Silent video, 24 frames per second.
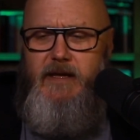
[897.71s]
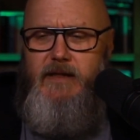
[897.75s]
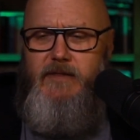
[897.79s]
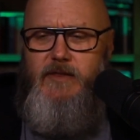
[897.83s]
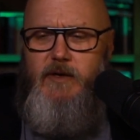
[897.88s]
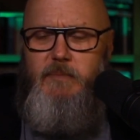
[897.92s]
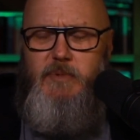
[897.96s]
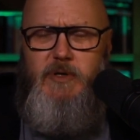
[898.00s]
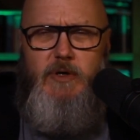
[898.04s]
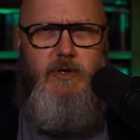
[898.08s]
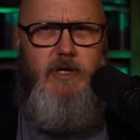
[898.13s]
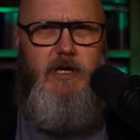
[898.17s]

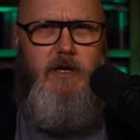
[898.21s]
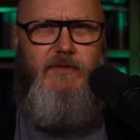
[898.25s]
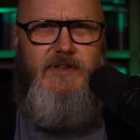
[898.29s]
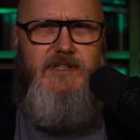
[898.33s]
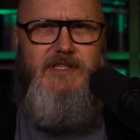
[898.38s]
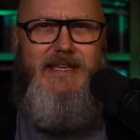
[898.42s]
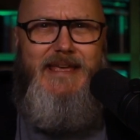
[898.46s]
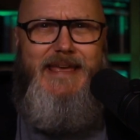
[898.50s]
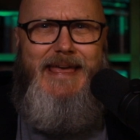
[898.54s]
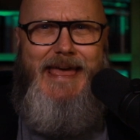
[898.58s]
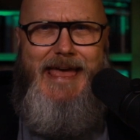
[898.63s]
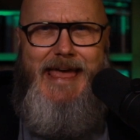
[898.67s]
the beauty of
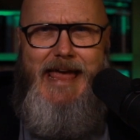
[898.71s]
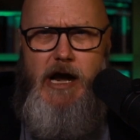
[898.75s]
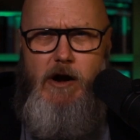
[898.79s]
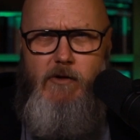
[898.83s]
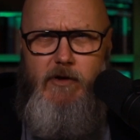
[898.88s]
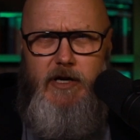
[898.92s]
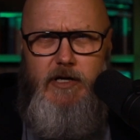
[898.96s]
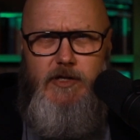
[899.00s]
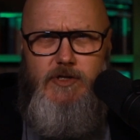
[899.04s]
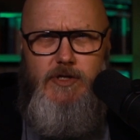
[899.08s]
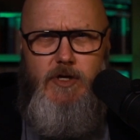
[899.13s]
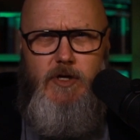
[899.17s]
his
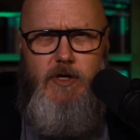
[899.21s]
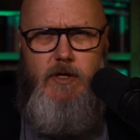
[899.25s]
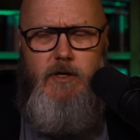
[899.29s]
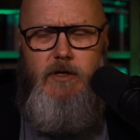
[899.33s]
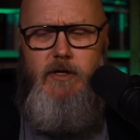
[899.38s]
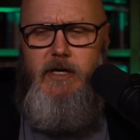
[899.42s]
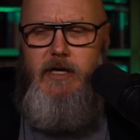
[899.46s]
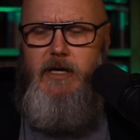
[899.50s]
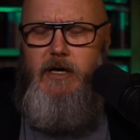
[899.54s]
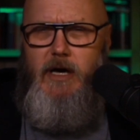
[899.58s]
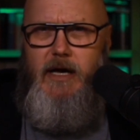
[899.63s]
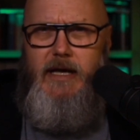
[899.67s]
character
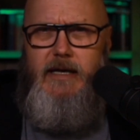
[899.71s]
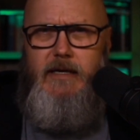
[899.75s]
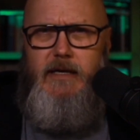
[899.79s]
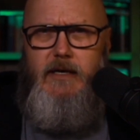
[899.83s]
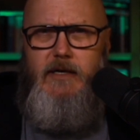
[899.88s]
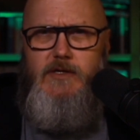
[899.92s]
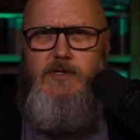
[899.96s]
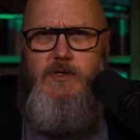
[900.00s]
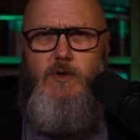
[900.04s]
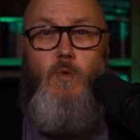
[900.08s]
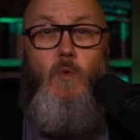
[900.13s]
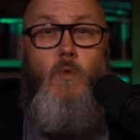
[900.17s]
and
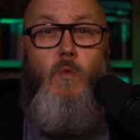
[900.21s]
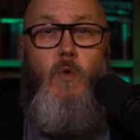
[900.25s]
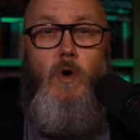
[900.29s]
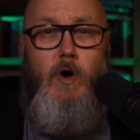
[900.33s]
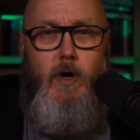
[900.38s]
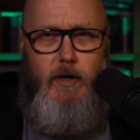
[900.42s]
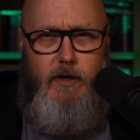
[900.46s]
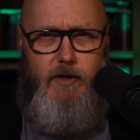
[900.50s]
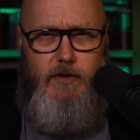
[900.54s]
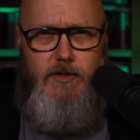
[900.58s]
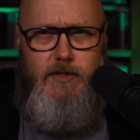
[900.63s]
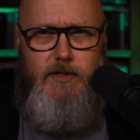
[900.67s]
his
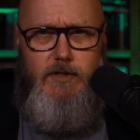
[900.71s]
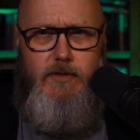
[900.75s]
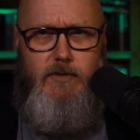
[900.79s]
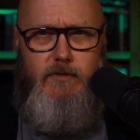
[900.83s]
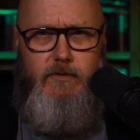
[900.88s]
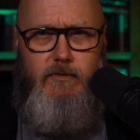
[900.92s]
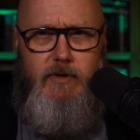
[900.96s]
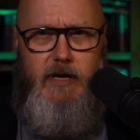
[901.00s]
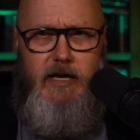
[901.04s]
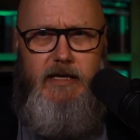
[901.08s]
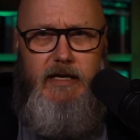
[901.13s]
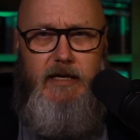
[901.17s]
works,
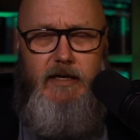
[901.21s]
right?